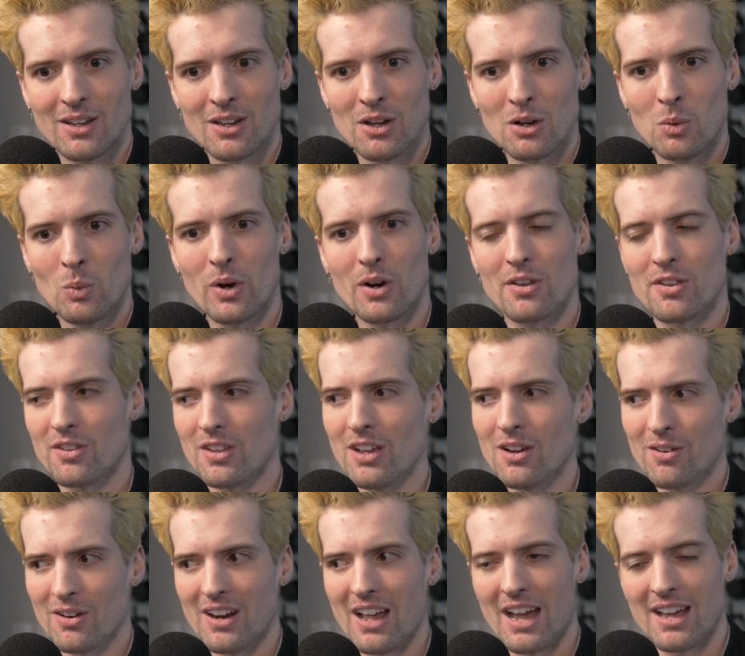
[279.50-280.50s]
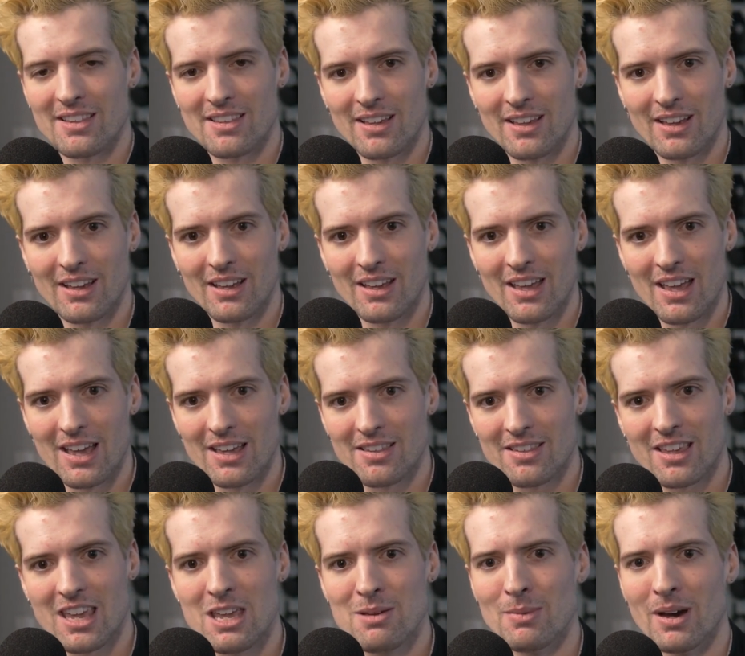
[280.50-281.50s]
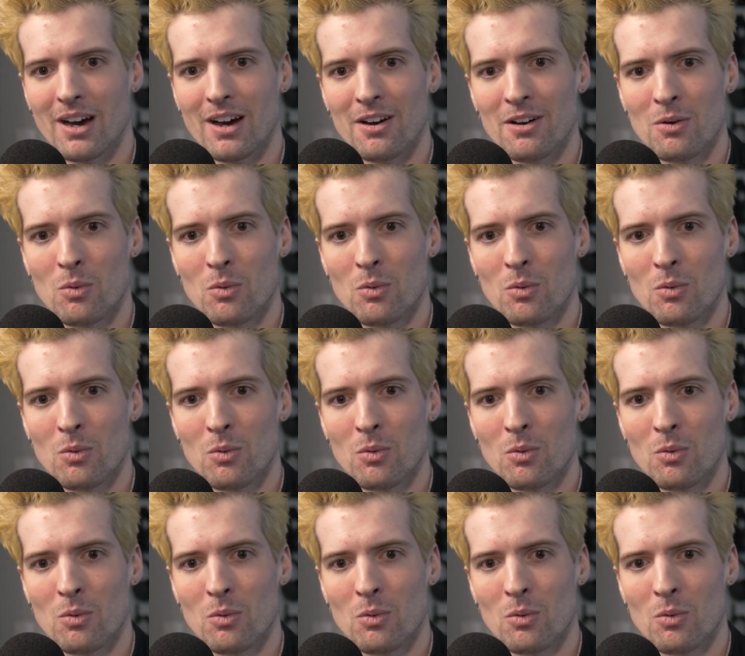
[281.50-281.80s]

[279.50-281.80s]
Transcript: we're synchronizing a schema.